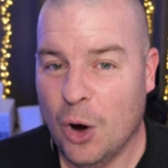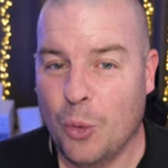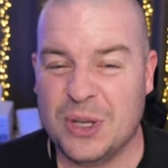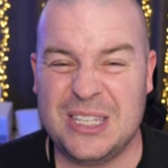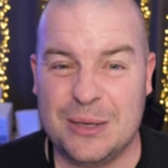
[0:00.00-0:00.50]

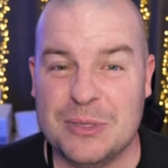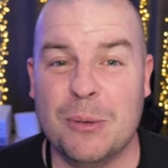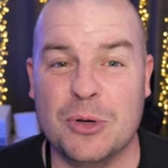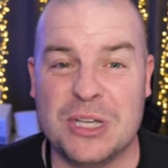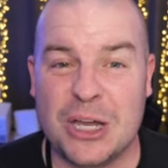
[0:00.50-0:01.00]
or what seems the
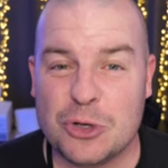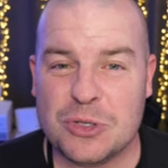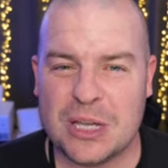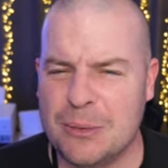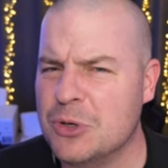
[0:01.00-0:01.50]
most
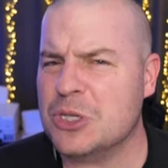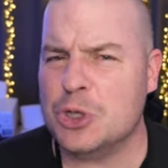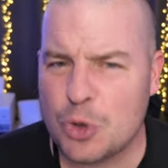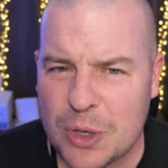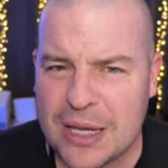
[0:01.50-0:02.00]
interesting, the most
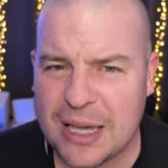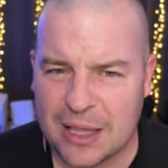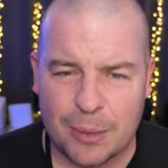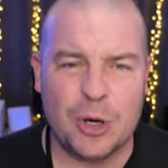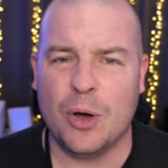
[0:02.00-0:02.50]

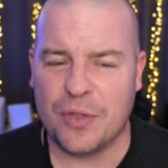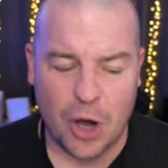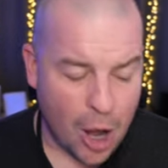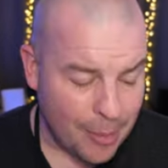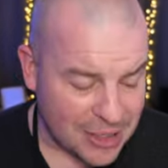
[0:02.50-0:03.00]
intriguing? Let me know in the
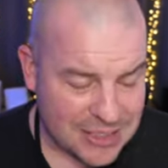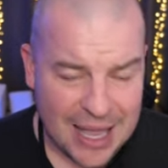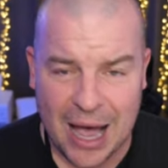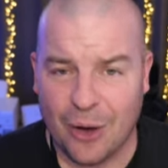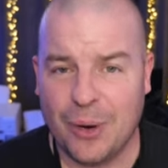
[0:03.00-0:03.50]
comments
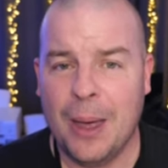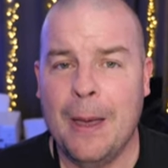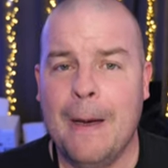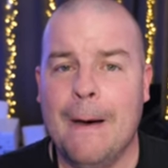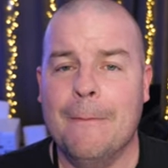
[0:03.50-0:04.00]
down
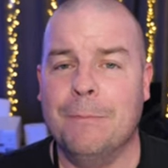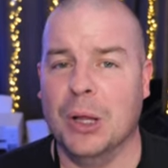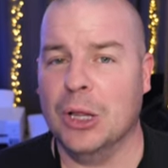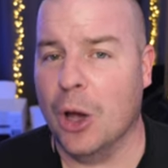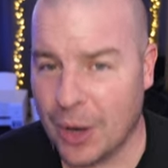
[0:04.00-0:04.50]

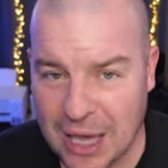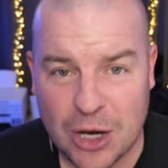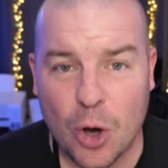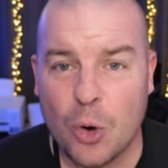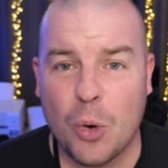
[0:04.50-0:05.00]
below. Again, no